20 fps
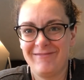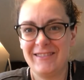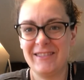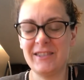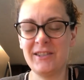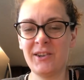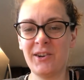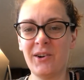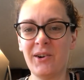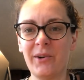
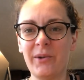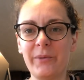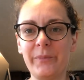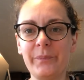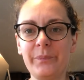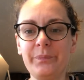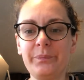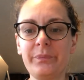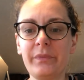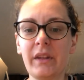
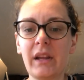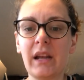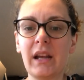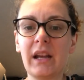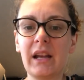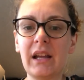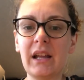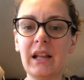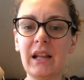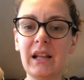So
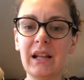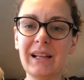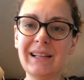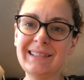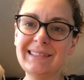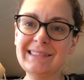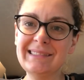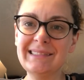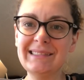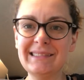
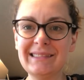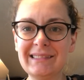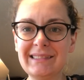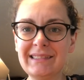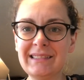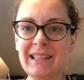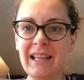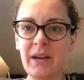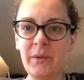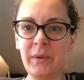
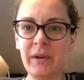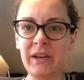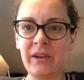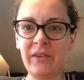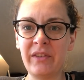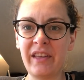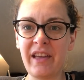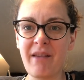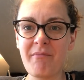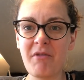then we
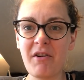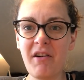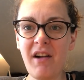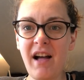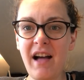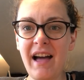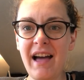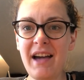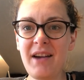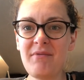do the
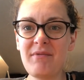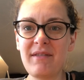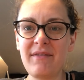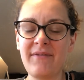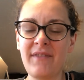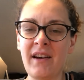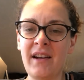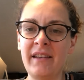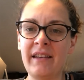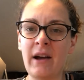MRI, we
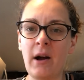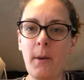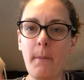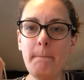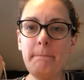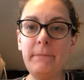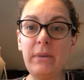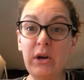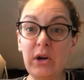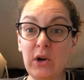find
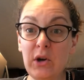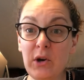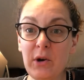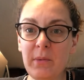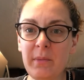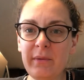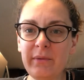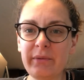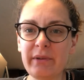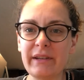out,
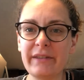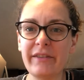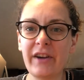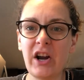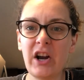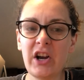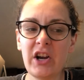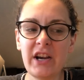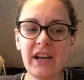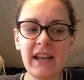boom, we've
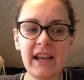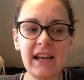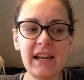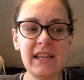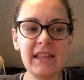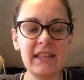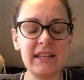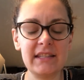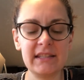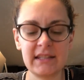
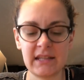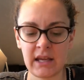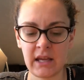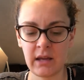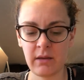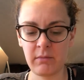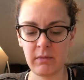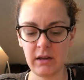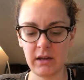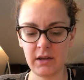herniated, the
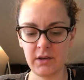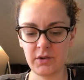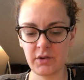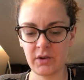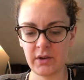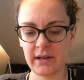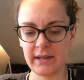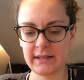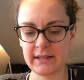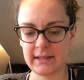same
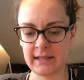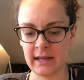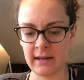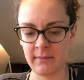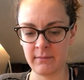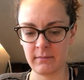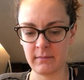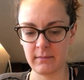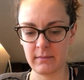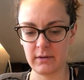injury,
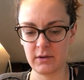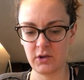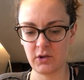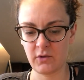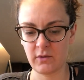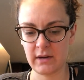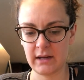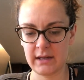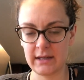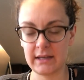same
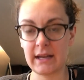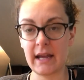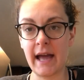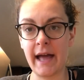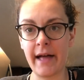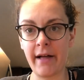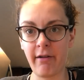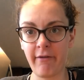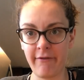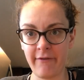joint,
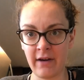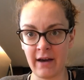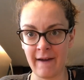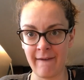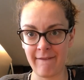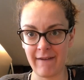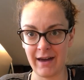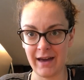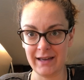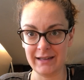
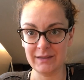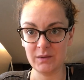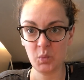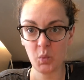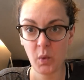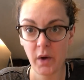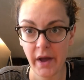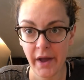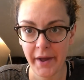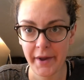
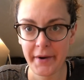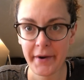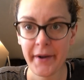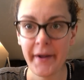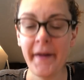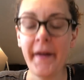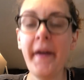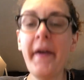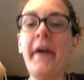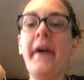L5S1,
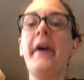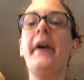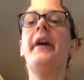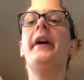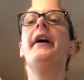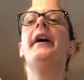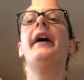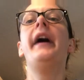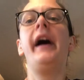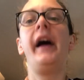
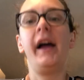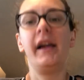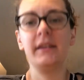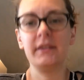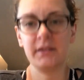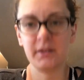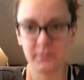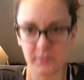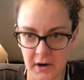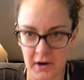and
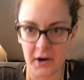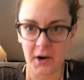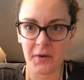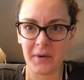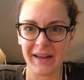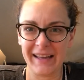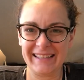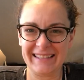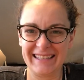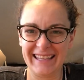
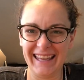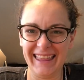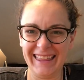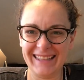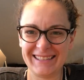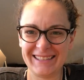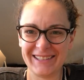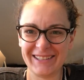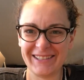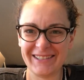tomorrow I see
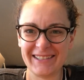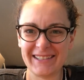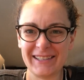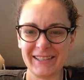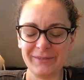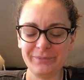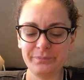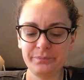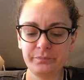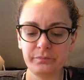the
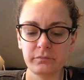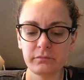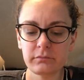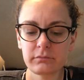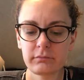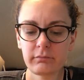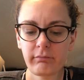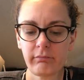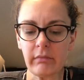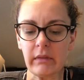surgeon.
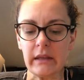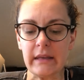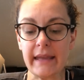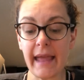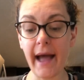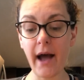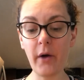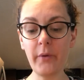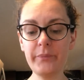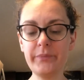
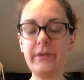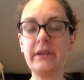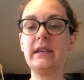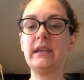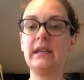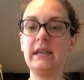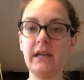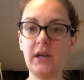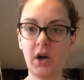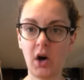Now,
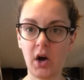he